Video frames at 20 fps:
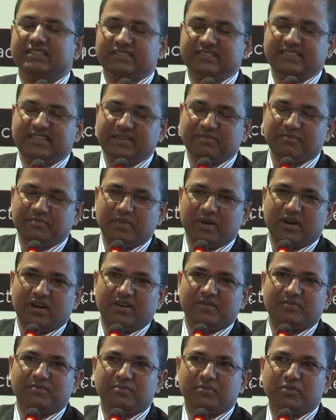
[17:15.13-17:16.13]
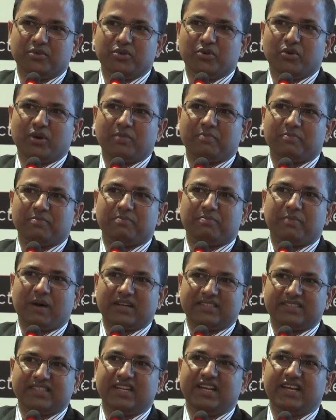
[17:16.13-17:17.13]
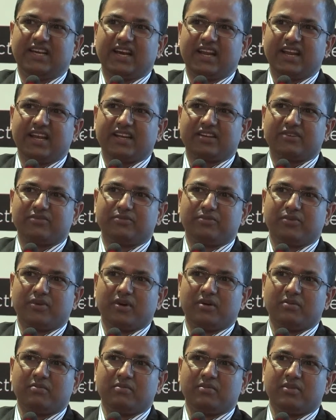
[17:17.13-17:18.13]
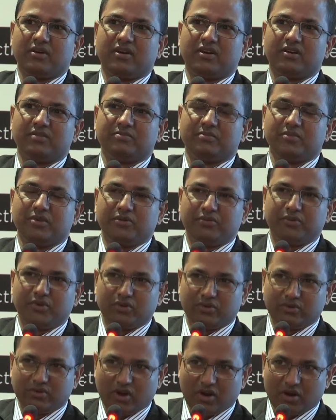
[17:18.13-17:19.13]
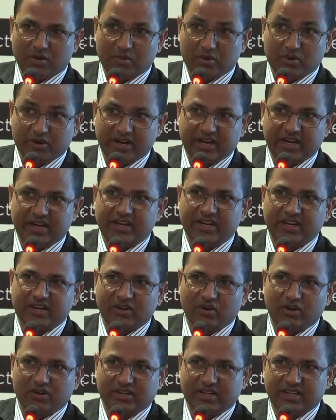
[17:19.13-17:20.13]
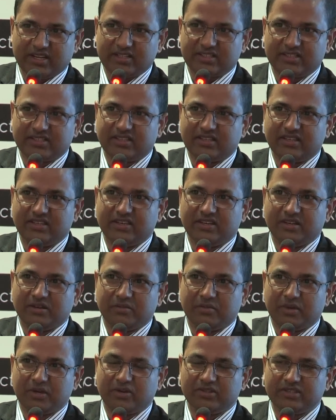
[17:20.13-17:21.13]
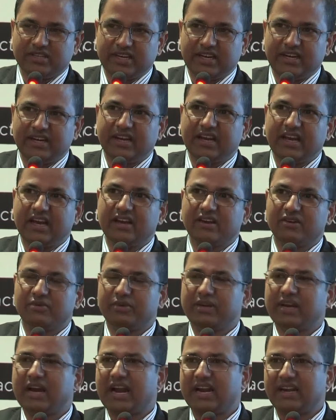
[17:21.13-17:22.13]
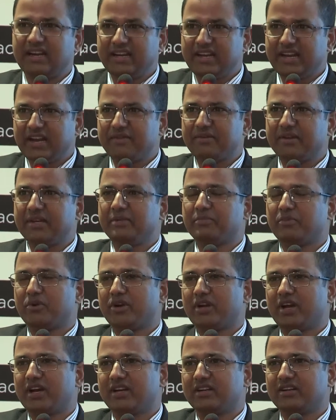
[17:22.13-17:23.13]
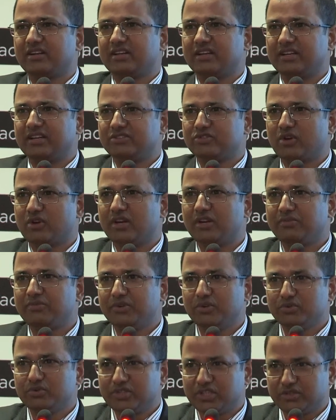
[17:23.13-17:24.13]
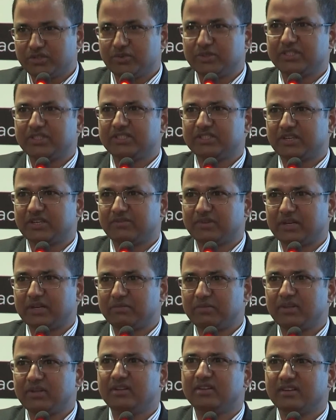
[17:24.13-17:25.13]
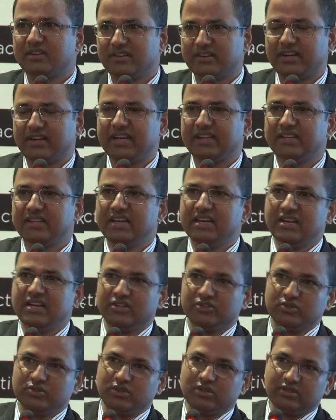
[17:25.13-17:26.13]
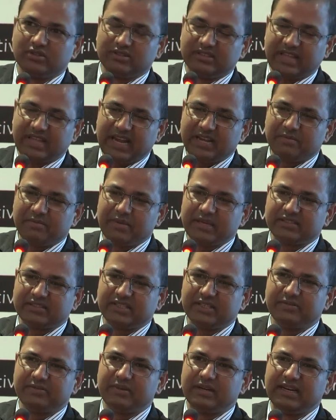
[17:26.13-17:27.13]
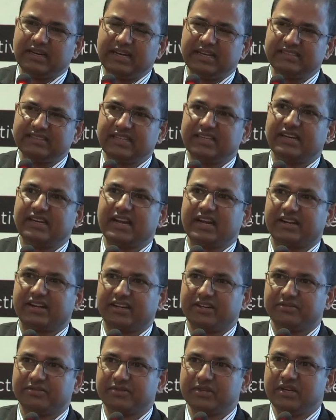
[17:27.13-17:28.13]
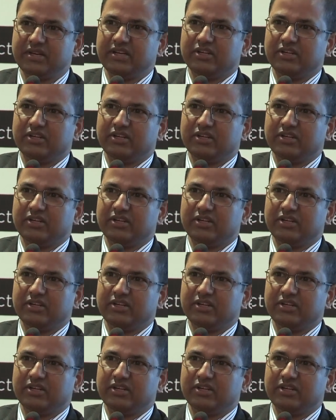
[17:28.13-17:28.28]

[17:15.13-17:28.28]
See, you are partially correct from, if you talk about Indian context, because in India, we hardly have any product. It's only futures which is available, right? So that makes it less attractive.